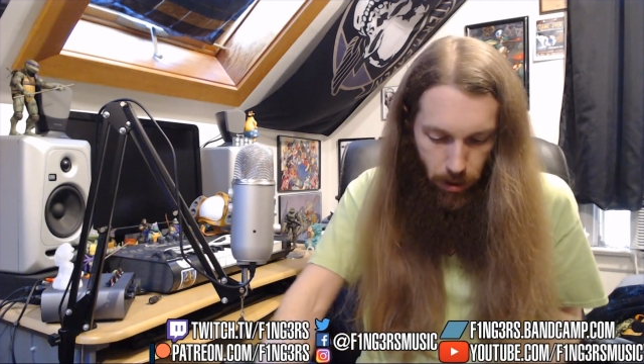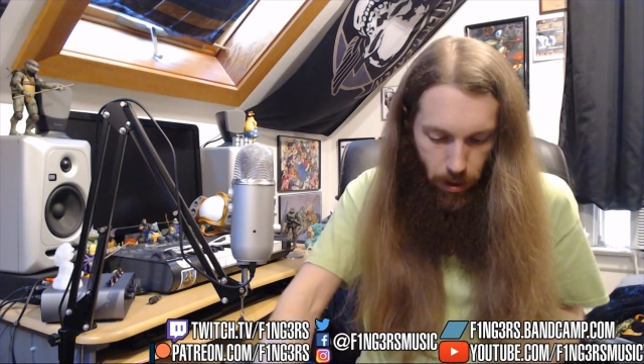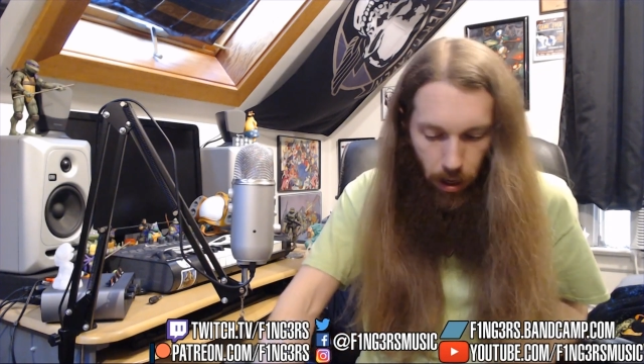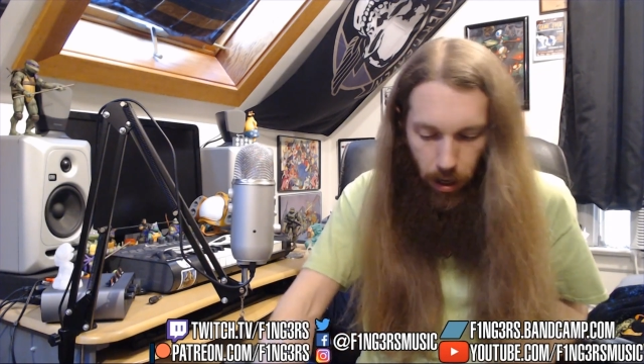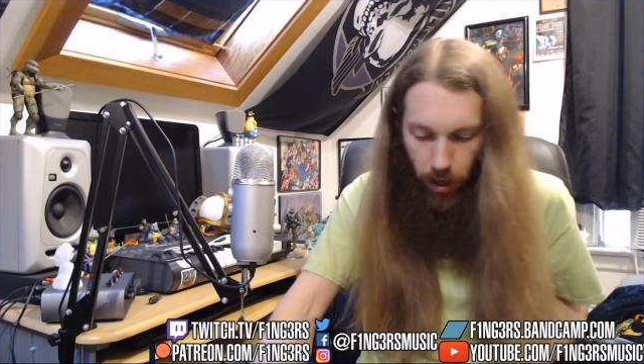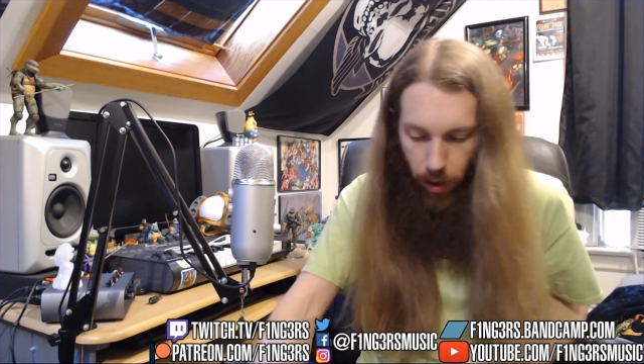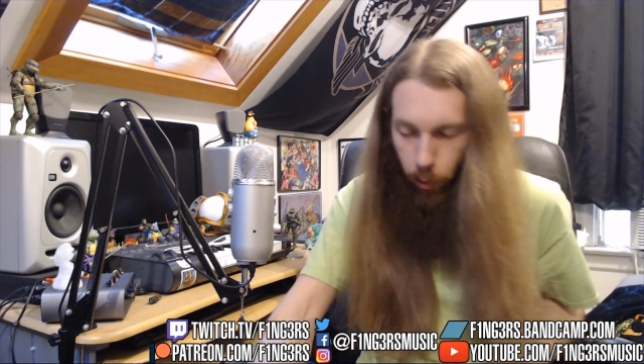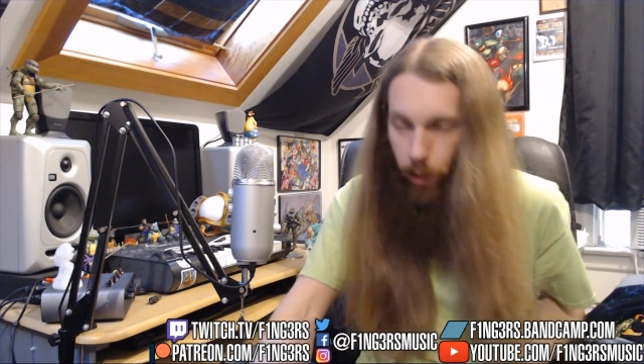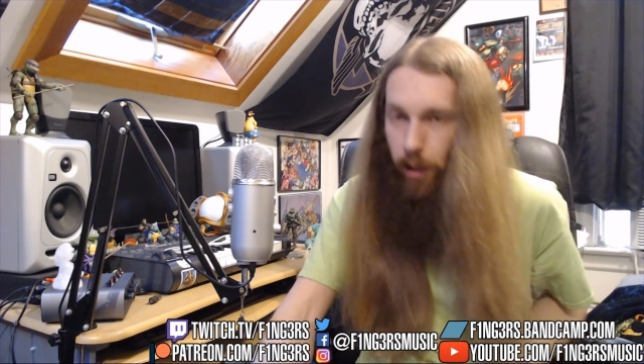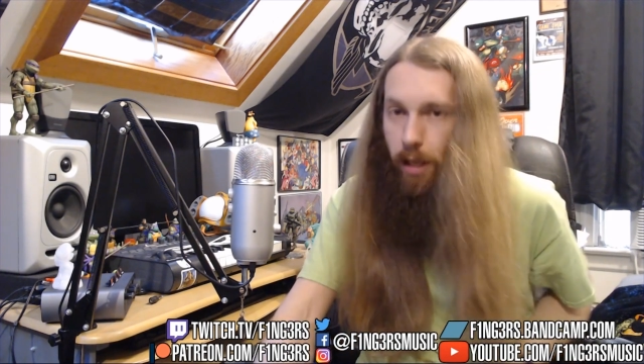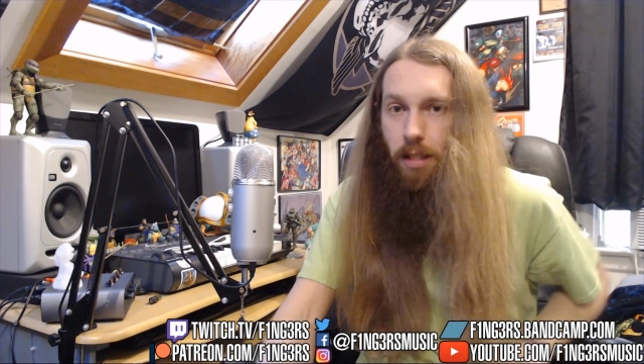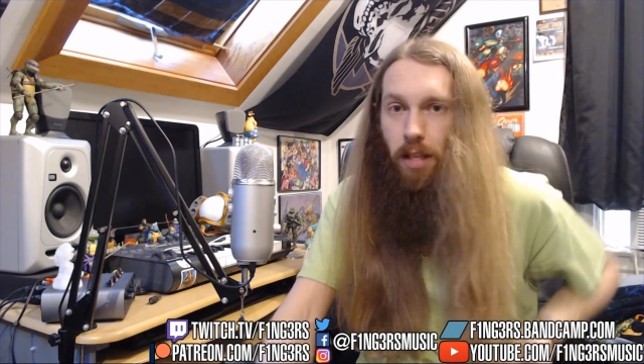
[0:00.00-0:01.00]

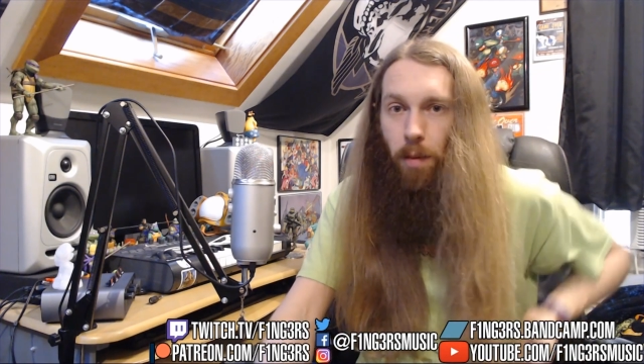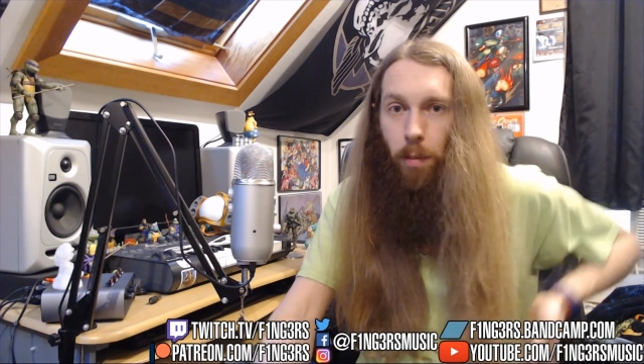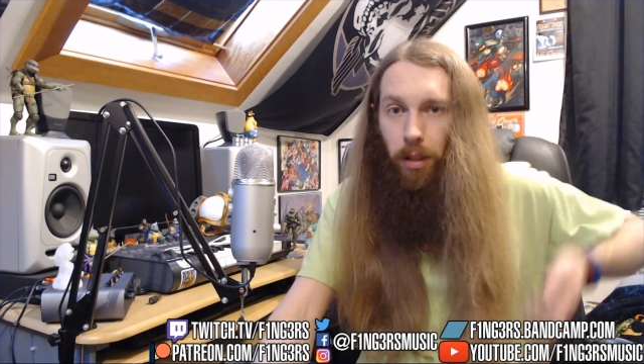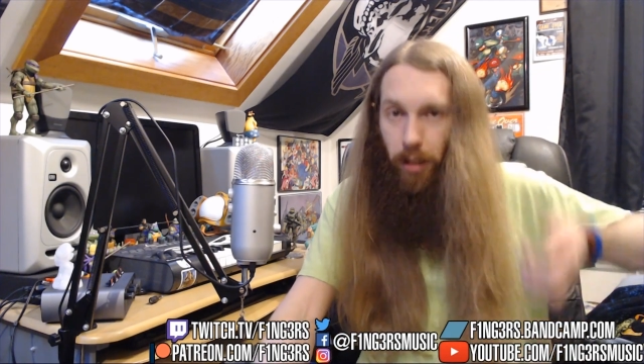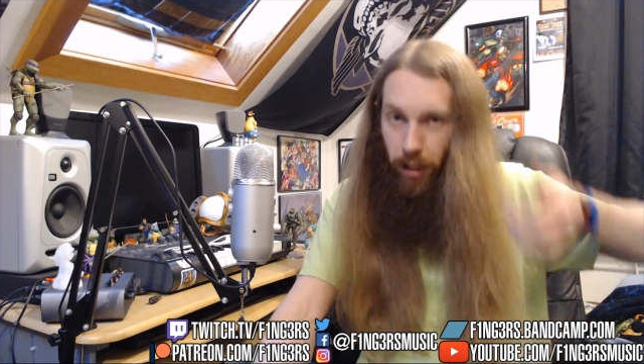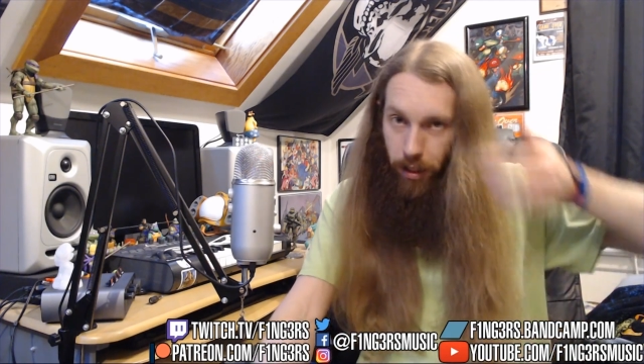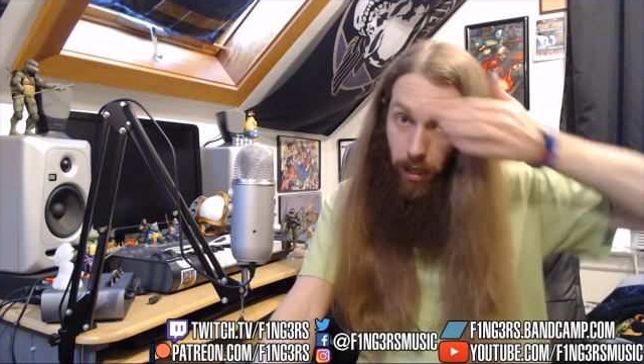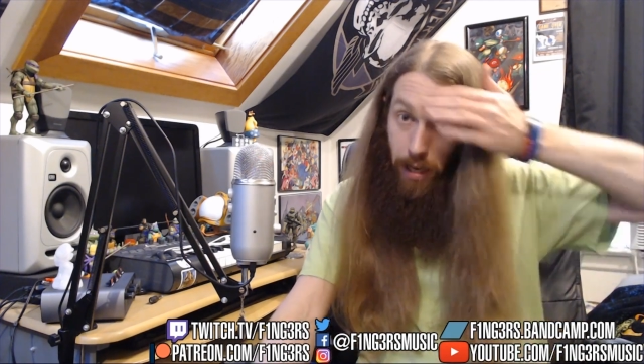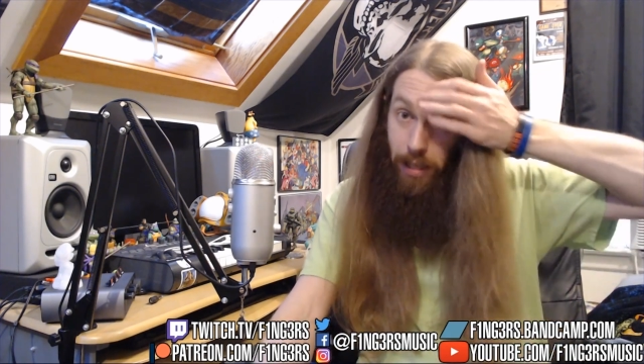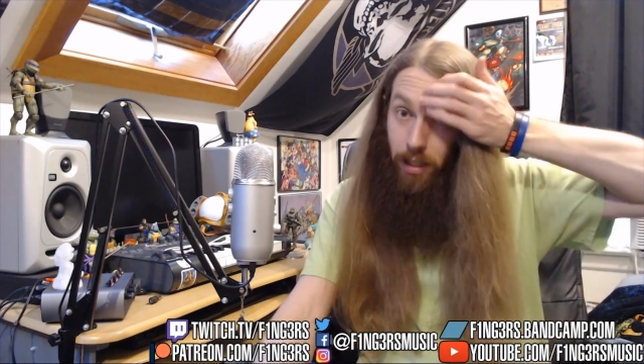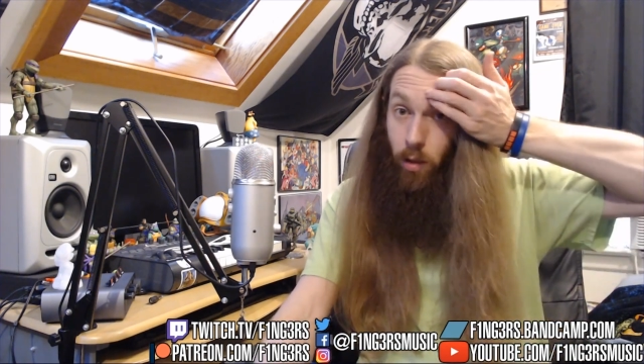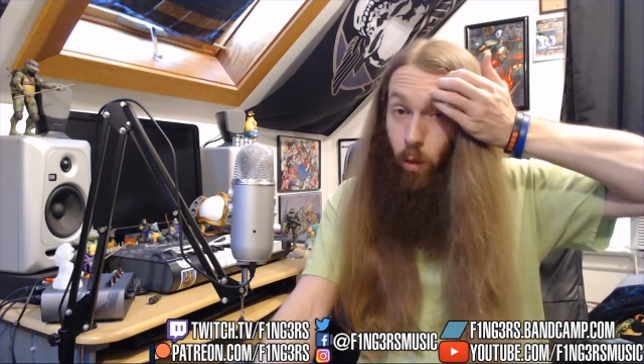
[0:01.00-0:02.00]
realize how much
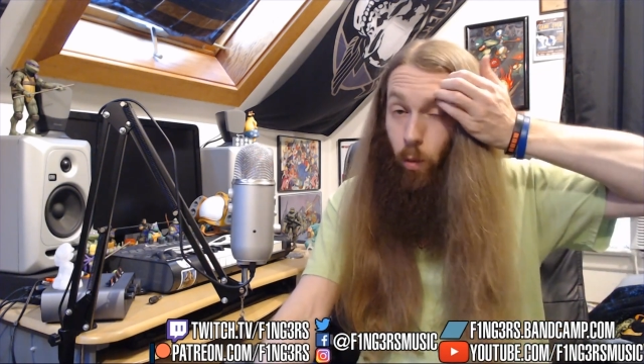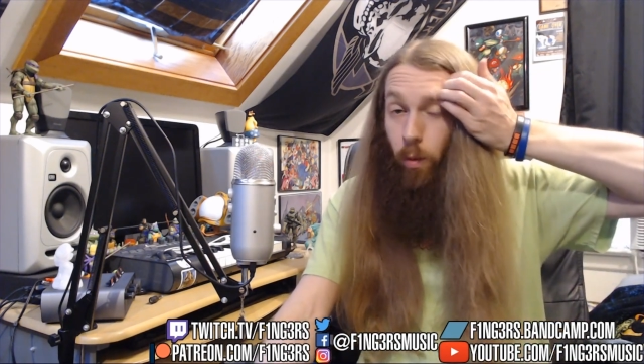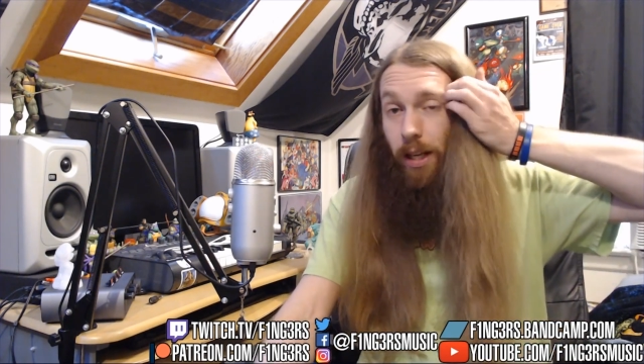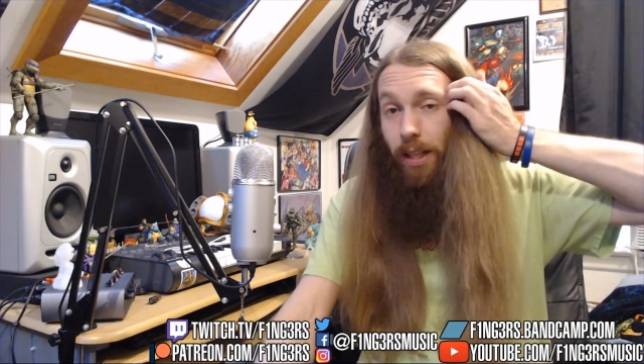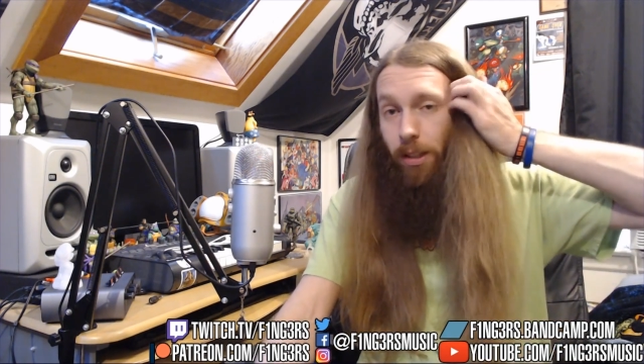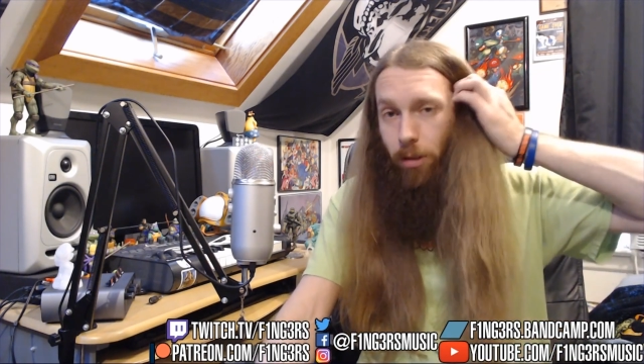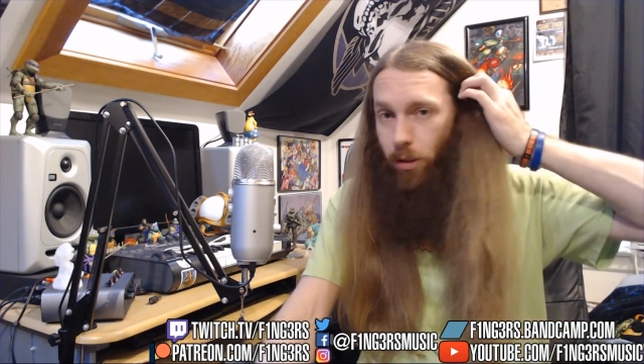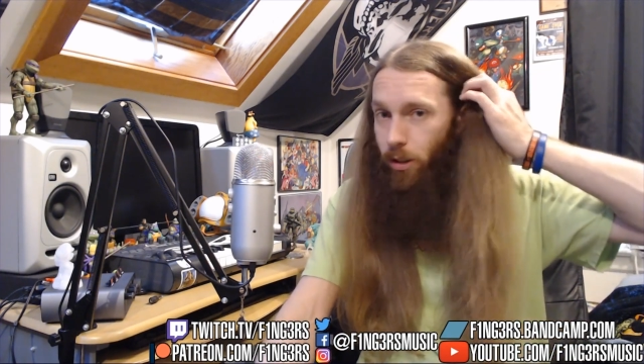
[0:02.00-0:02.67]
I don't like